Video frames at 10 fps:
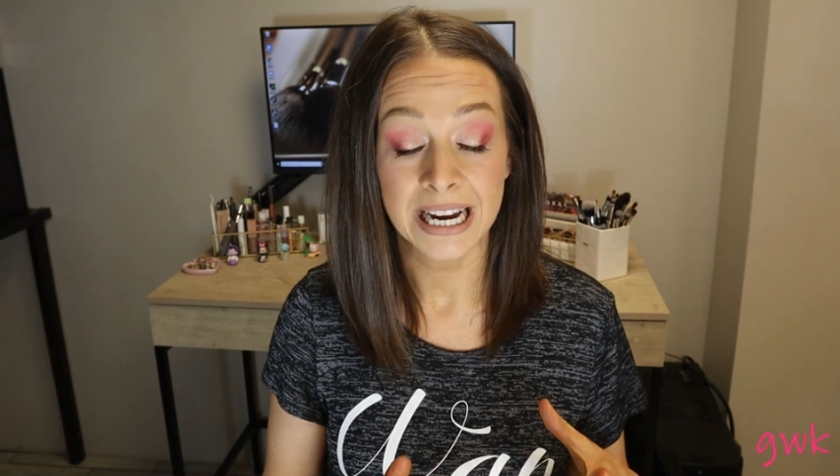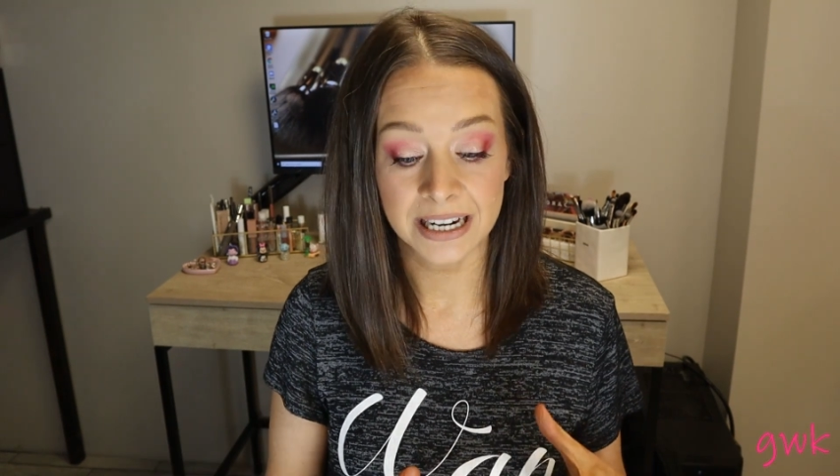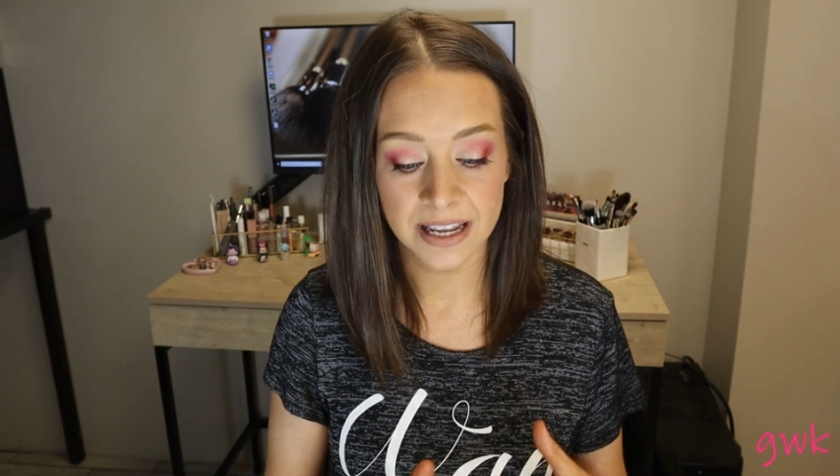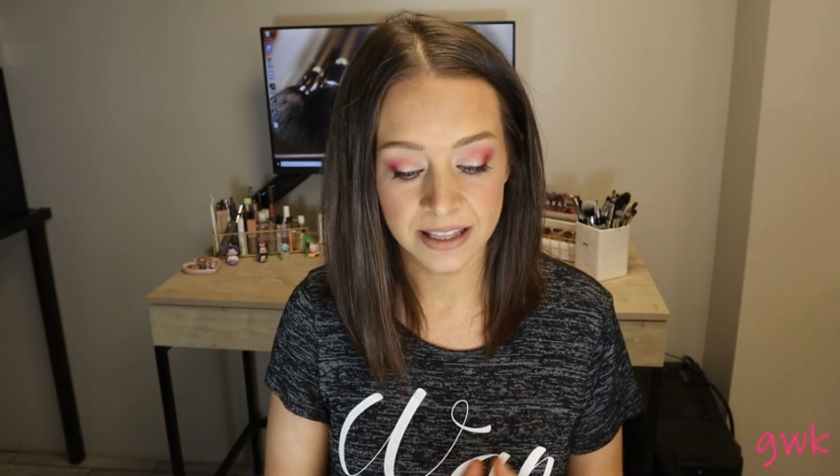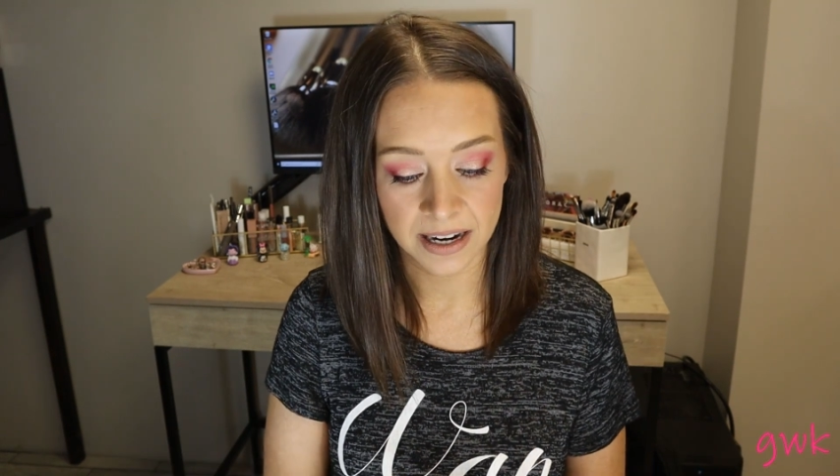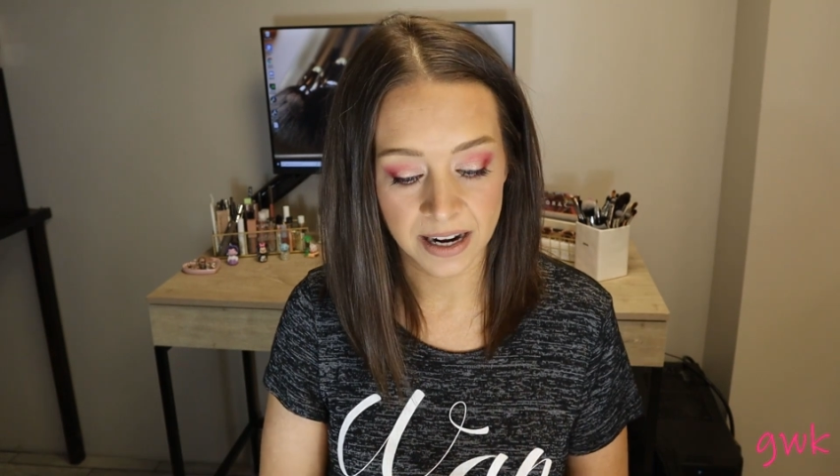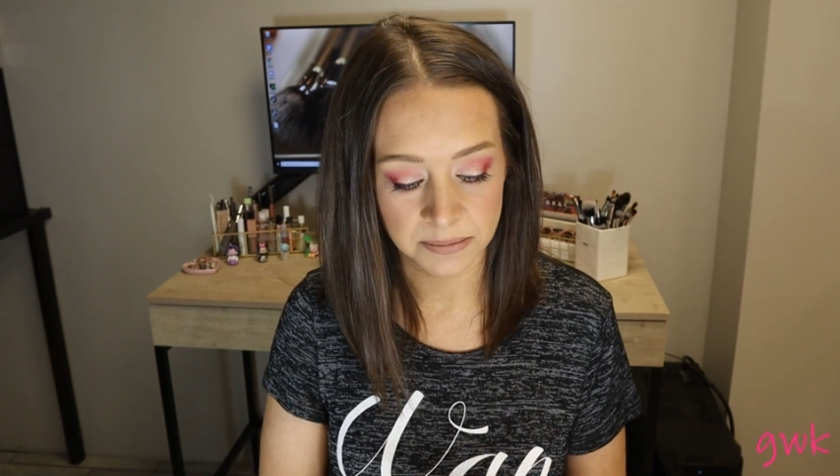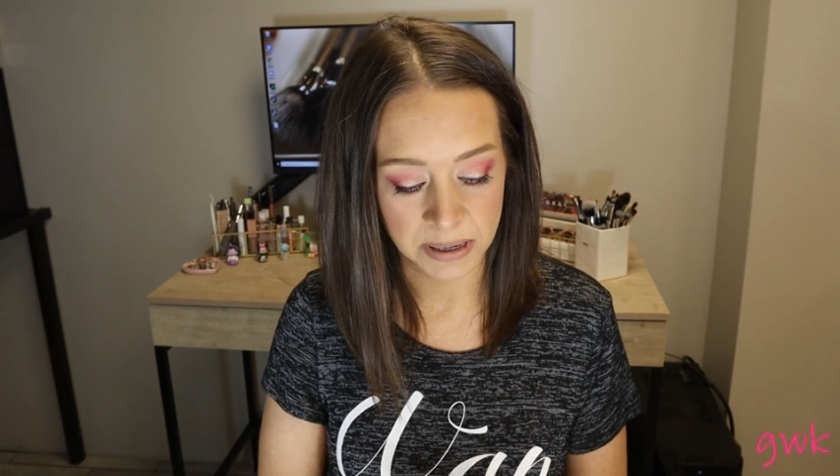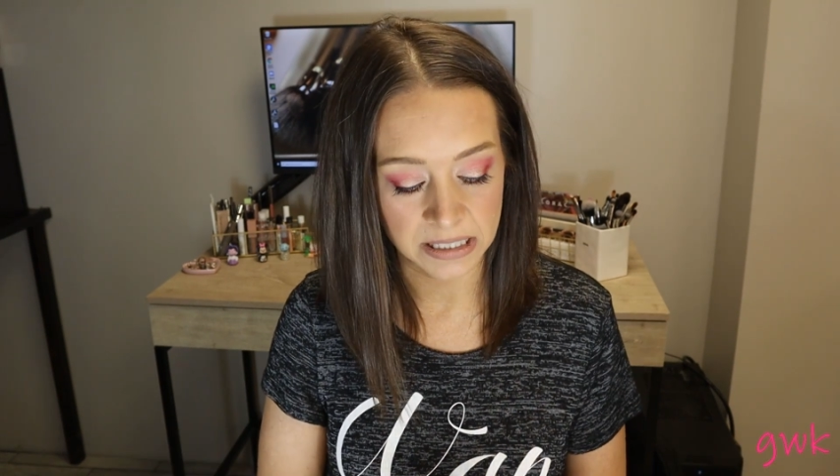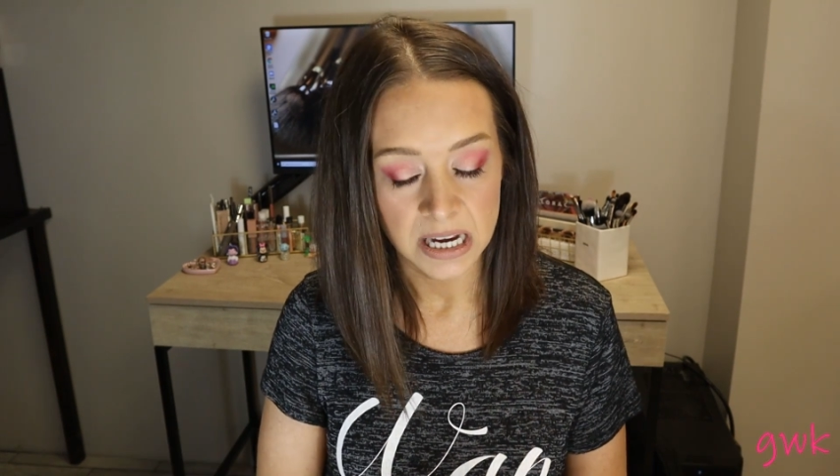in that
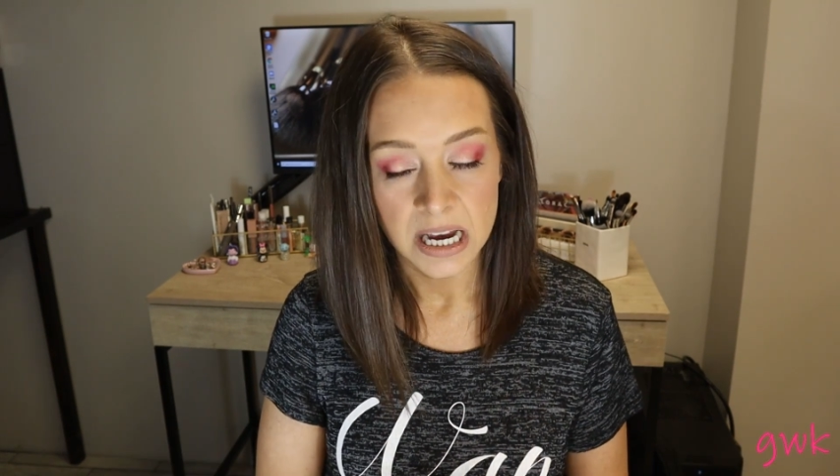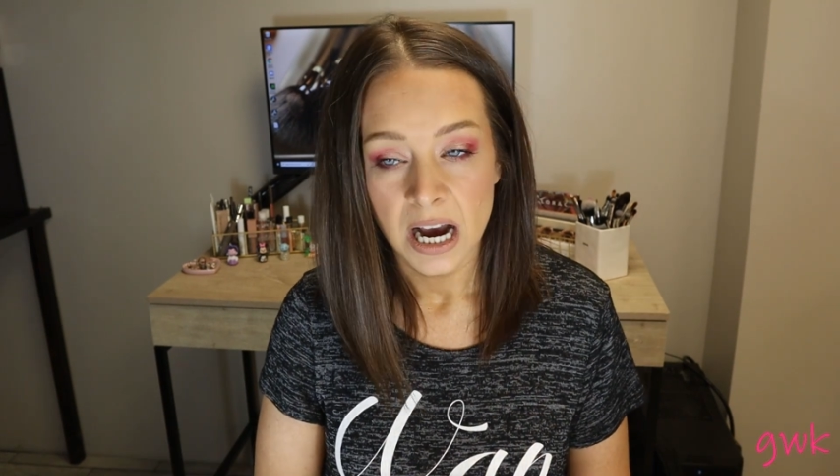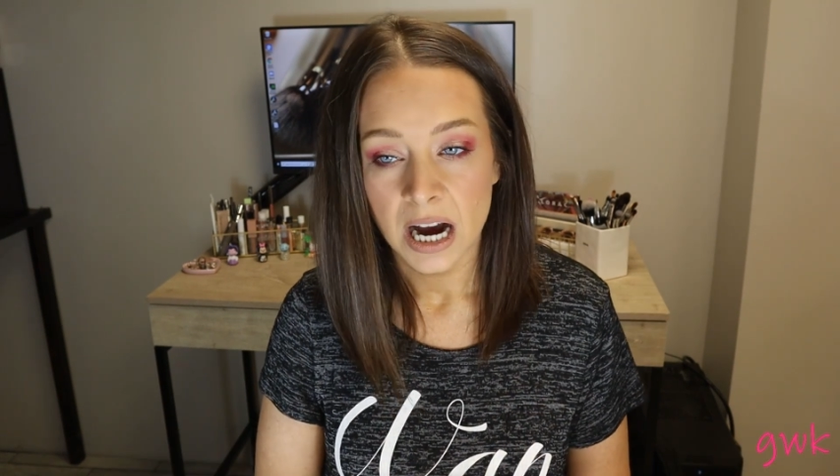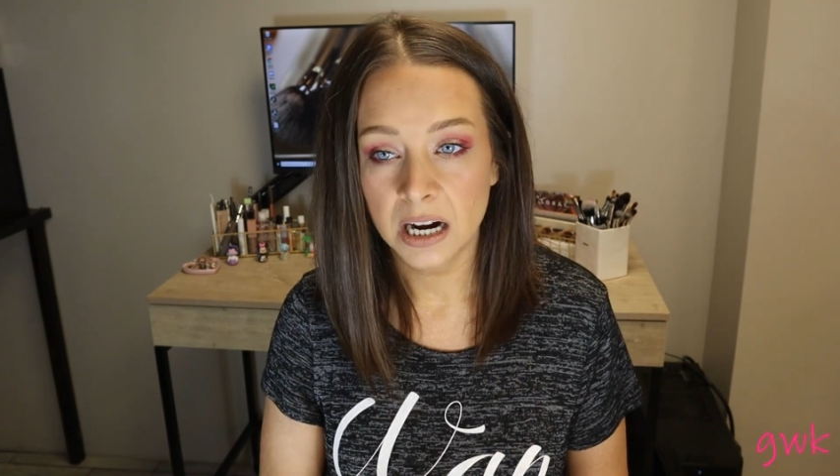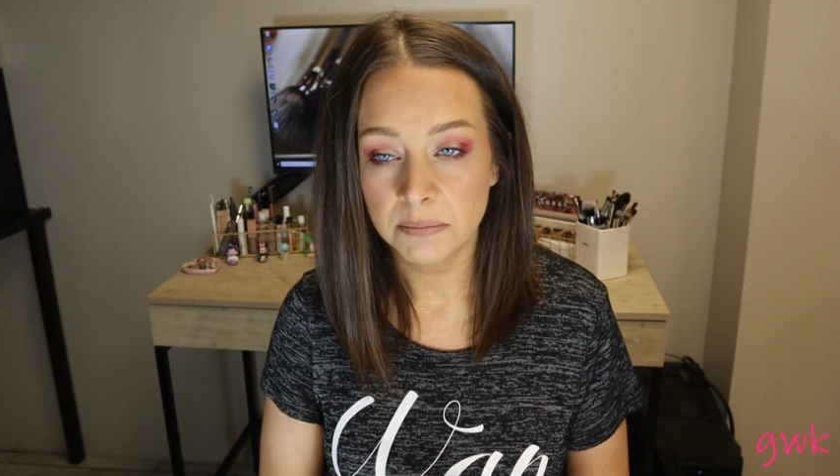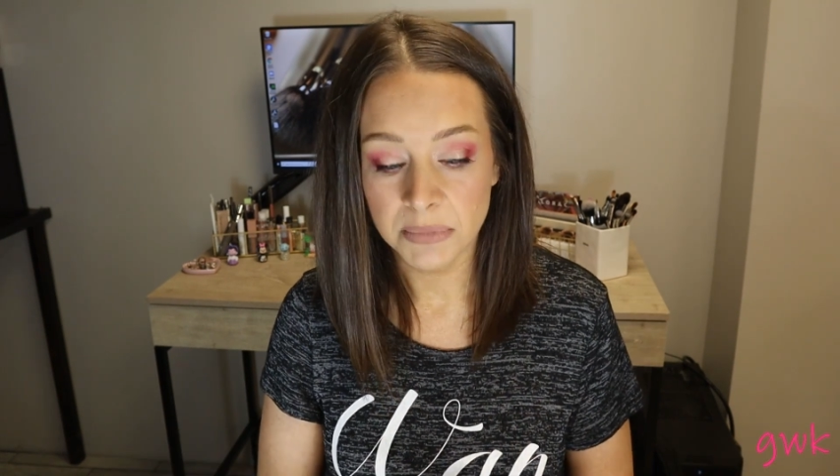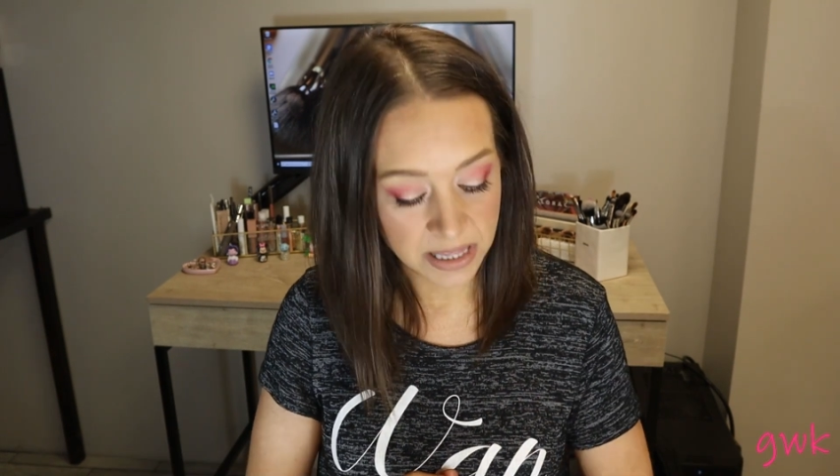aspect. Um,